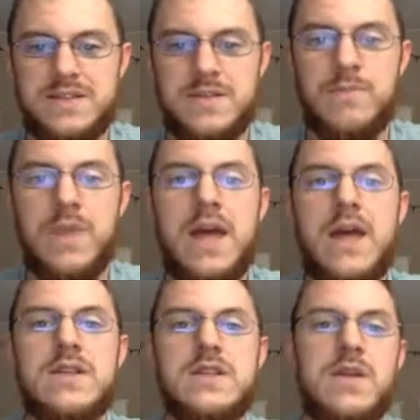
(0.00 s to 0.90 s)
system
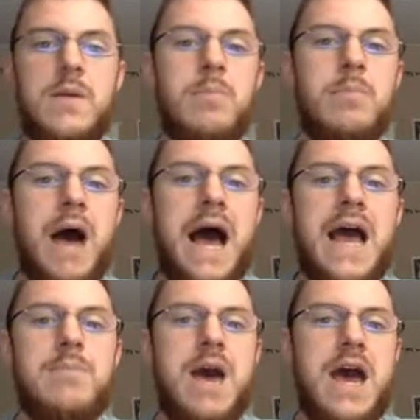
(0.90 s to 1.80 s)
to the
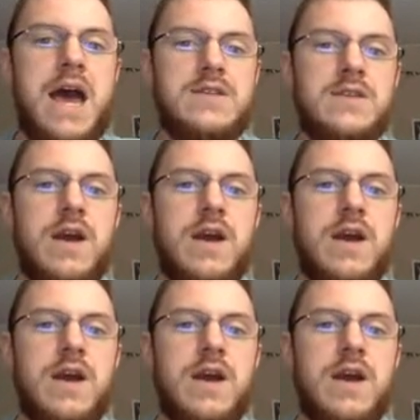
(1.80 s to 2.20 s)
bypass. All